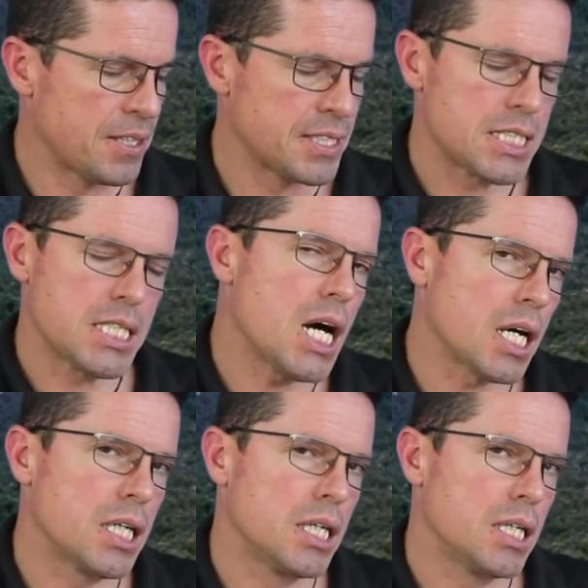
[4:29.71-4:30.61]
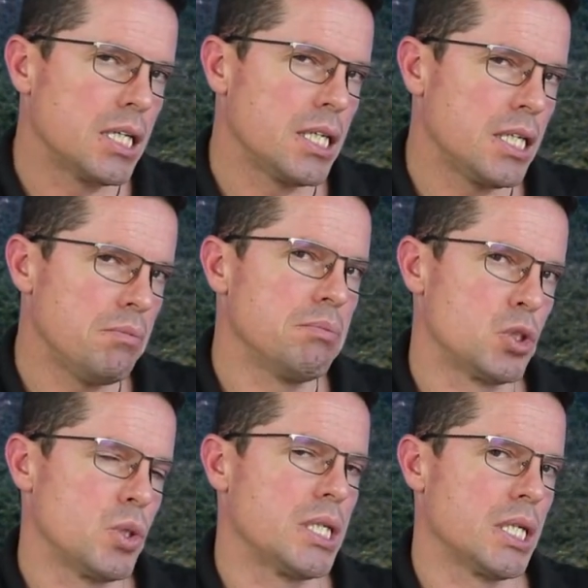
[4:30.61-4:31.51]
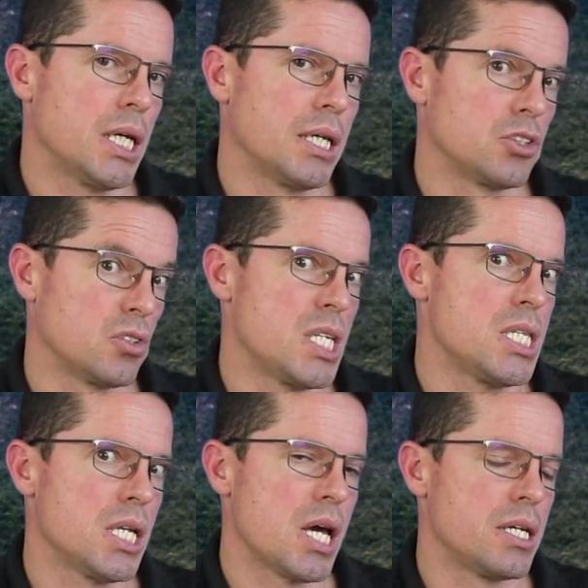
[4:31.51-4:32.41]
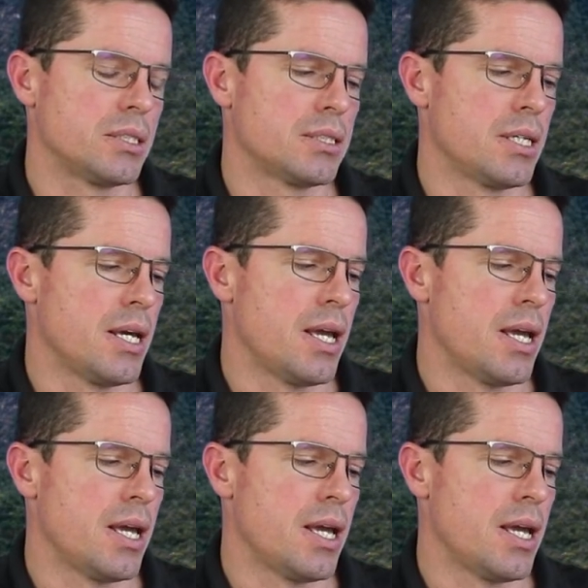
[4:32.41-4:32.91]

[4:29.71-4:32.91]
stuck in between the layers or in the layers.